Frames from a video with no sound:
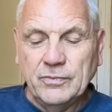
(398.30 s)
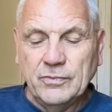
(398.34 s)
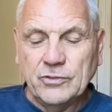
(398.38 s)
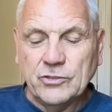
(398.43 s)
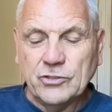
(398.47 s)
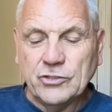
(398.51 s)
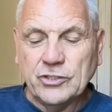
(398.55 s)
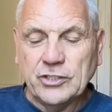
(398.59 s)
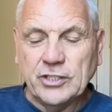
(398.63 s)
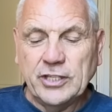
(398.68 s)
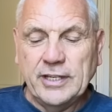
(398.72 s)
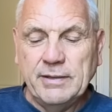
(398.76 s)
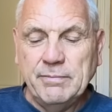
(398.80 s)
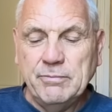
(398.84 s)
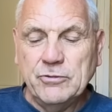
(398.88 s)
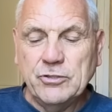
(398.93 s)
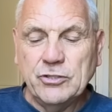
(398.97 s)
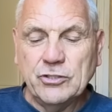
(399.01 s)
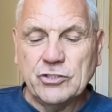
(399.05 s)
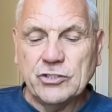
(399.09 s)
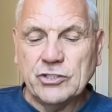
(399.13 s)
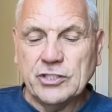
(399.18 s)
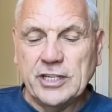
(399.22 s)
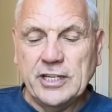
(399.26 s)
seem
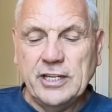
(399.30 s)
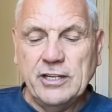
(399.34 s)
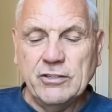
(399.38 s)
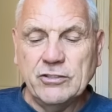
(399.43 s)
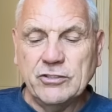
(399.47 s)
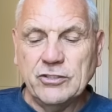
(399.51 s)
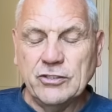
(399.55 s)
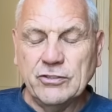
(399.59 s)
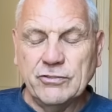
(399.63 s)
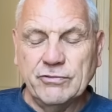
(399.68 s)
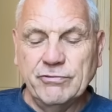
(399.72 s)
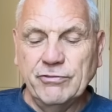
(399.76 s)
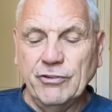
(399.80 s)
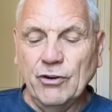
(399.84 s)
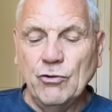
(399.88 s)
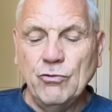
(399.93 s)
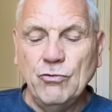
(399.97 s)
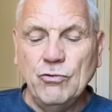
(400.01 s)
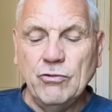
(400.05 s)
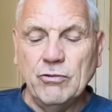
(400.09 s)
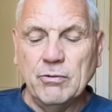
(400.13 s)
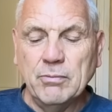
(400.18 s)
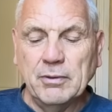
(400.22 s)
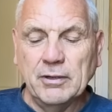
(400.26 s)
to see us as
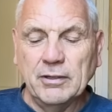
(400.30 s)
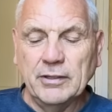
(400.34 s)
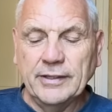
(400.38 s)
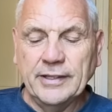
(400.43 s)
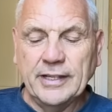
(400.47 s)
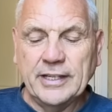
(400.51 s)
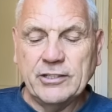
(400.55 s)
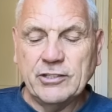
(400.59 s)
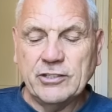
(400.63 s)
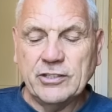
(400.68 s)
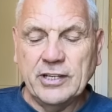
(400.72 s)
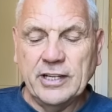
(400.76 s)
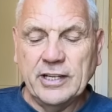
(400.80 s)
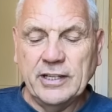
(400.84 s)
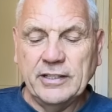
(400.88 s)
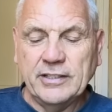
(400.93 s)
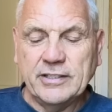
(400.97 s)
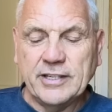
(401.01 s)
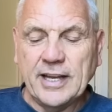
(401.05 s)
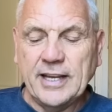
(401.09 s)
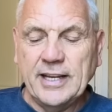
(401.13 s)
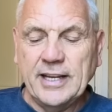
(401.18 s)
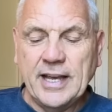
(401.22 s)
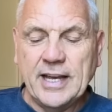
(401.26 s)
vulnerable, and they
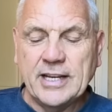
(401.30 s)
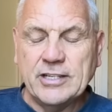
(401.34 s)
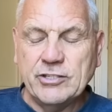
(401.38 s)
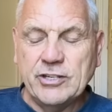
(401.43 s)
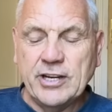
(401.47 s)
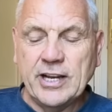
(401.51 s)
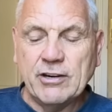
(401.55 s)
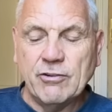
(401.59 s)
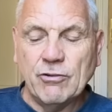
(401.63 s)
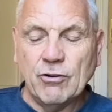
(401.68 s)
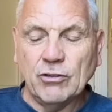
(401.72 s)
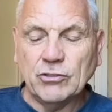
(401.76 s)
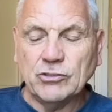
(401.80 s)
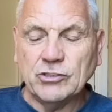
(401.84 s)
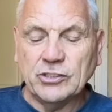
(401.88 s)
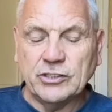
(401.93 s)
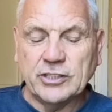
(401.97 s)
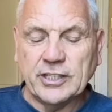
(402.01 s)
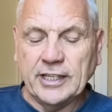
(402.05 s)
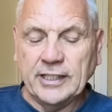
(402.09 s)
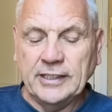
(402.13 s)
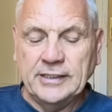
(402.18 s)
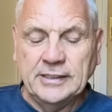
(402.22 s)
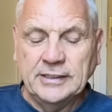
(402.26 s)
take our
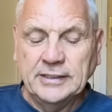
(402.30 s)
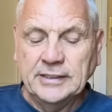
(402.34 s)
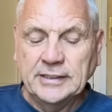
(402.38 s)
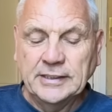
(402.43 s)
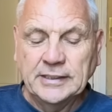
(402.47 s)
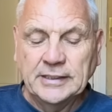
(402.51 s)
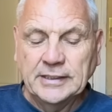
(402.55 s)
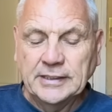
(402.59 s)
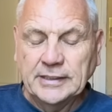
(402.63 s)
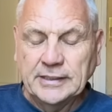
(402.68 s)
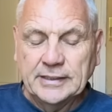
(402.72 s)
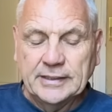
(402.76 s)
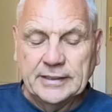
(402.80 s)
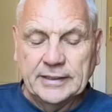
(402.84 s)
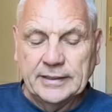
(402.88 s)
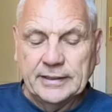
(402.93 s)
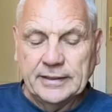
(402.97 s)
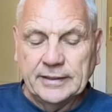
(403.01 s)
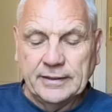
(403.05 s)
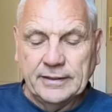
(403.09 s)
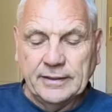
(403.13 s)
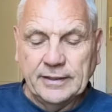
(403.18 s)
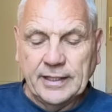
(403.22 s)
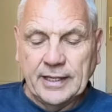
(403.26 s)
generosity.
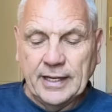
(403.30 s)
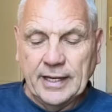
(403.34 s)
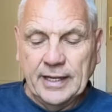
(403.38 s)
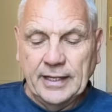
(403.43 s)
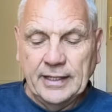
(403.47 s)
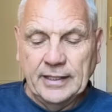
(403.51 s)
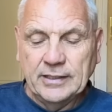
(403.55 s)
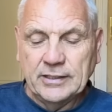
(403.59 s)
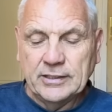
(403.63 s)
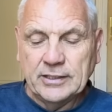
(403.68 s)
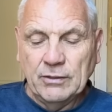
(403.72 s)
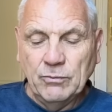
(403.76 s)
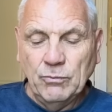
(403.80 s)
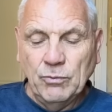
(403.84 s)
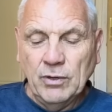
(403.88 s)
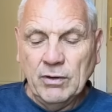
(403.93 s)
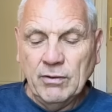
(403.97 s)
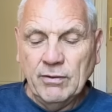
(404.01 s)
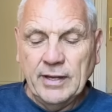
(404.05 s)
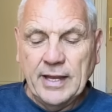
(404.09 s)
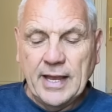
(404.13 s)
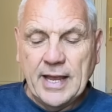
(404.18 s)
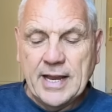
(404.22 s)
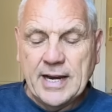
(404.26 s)
Okay, so what
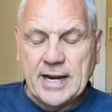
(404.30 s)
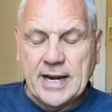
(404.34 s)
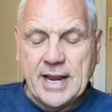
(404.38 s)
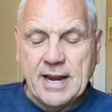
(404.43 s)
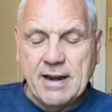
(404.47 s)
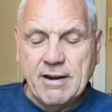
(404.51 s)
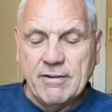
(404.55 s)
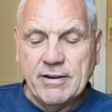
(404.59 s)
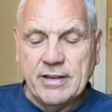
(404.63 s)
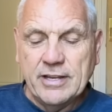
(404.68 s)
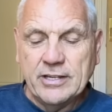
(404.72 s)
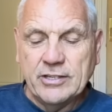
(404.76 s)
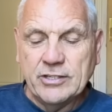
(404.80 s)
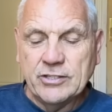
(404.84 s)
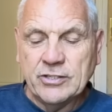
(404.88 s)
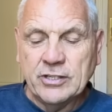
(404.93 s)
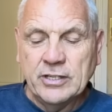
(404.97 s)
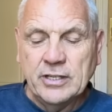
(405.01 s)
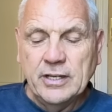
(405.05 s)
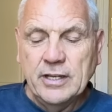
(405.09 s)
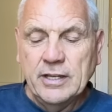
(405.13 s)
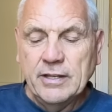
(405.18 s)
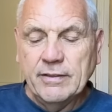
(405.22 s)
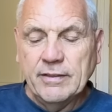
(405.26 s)
I'm getting here is
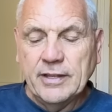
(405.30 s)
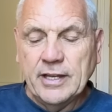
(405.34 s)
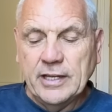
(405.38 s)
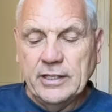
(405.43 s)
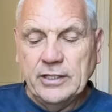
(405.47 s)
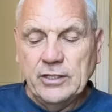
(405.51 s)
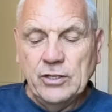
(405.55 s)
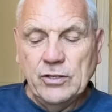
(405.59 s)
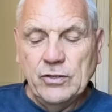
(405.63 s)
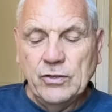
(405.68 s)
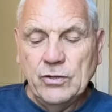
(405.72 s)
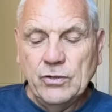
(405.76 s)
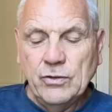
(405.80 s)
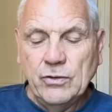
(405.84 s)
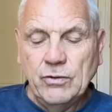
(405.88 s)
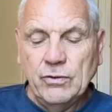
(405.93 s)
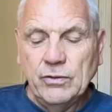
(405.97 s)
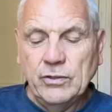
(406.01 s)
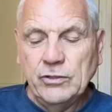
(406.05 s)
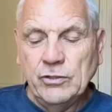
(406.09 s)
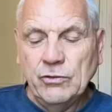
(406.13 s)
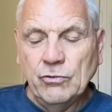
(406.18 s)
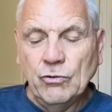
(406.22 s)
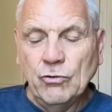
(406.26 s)
that
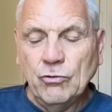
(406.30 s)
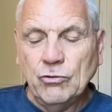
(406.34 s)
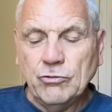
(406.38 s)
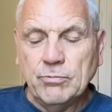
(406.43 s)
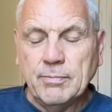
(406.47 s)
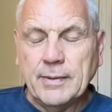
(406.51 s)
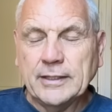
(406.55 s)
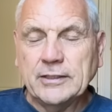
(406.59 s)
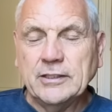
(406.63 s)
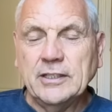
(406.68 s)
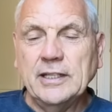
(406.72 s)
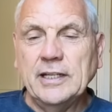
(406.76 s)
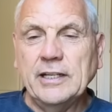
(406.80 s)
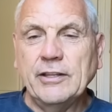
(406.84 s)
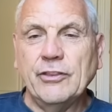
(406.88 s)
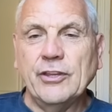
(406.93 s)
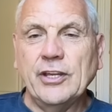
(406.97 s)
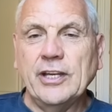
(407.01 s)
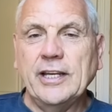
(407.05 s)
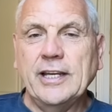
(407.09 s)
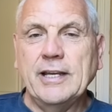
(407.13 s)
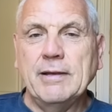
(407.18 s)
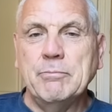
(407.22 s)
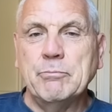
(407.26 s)
you're automatically
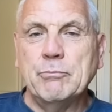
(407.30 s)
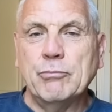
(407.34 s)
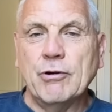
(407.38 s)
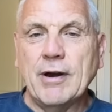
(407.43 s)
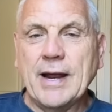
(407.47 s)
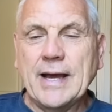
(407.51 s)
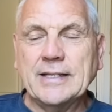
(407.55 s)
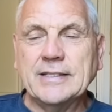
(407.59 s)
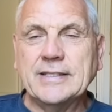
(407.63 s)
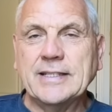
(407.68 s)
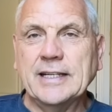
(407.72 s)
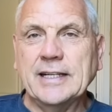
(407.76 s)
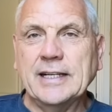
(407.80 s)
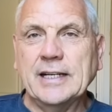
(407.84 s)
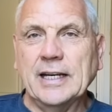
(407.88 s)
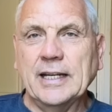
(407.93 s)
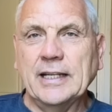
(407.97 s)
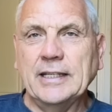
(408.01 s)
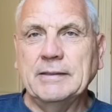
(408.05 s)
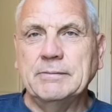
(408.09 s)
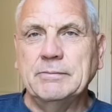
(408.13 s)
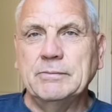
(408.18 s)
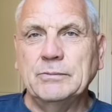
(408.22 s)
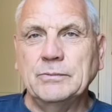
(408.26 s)
thinking
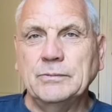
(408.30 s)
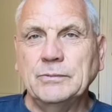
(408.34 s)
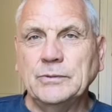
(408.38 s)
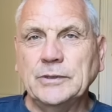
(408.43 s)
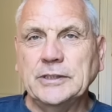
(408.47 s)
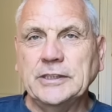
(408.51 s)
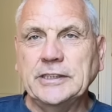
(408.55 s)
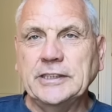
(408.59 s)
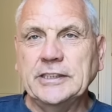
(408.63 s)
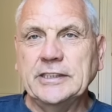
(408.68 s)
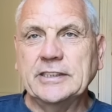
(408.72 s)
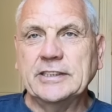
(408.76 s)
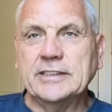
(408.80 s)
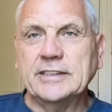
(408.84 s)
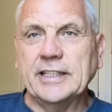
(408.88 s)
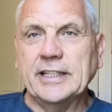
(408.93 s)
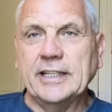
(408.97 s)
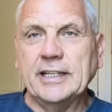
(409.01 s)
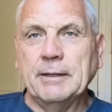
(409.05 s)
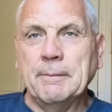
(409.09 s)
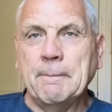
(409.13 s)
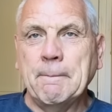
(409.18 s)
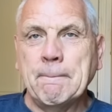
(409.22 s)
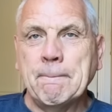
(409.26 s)
practically with this
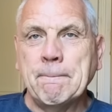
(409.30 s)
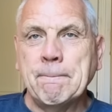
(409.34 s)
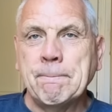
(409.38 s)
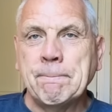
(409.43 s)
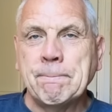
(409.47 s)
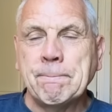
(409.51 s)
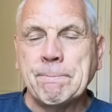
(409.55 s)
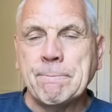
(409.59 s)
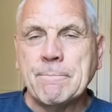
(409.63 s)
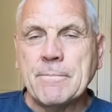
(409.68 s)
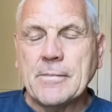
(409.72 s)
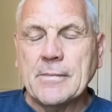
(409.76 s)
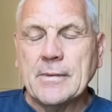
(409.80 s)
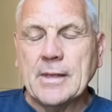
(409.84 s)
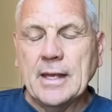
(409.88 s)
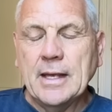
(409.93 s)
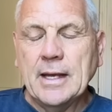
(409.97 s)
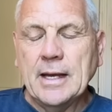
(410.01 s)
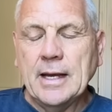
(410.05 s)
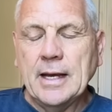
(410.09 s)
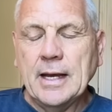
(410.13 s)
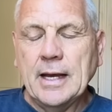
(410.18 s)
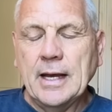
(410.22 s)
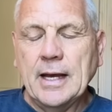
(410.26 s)
thing,
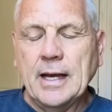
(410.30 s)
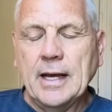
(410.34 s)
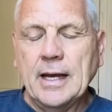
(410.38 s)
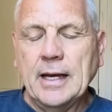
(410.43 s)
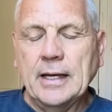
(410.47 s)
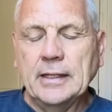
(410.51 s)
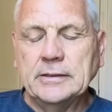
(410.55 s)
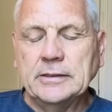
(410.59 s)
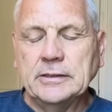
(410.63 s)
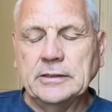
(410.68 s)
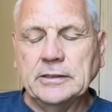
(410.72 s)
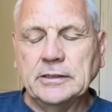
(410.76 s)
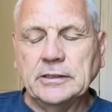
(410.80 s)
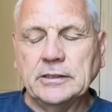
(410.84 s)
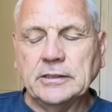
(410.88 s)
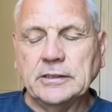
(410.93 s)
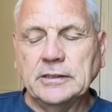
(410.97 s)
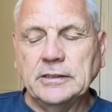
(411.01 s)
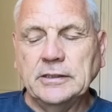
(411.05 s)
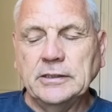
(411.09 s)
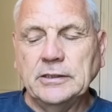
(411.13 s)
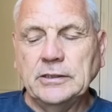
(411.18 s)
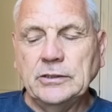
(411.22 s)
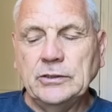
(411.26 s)
and
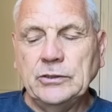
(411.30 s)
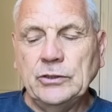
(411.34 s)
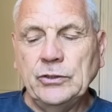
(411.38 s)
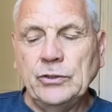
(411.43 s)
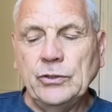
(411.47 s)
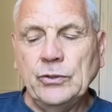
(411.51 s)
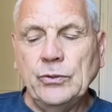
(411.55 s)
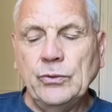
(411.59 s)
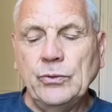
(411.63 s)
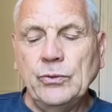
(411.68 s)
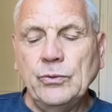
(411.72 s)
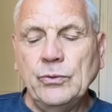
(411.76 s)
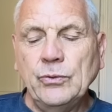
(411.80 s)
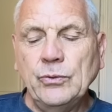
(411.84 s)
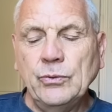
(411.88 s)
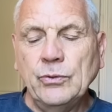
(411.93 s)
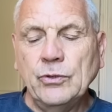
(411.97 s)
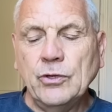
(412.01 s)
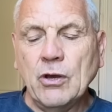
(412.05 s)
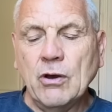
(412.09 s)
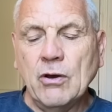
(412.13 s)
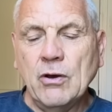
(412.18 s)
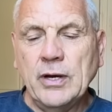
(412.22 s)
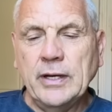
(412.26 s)
you
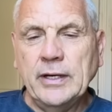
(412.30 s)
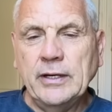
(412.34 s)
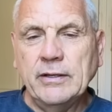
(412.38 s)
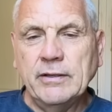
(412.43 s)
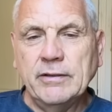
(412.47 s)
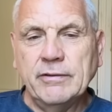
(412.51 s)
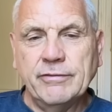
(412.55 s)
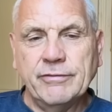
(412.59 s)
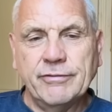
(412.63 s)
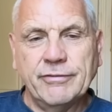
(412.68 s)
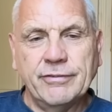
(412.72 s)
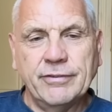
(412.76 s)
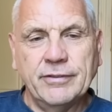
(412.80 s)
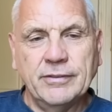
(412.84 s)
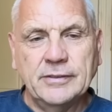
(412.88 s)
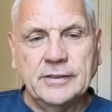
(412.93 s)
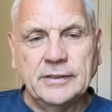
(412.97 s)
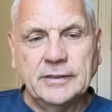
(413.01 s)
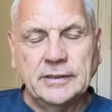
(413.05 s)
kind of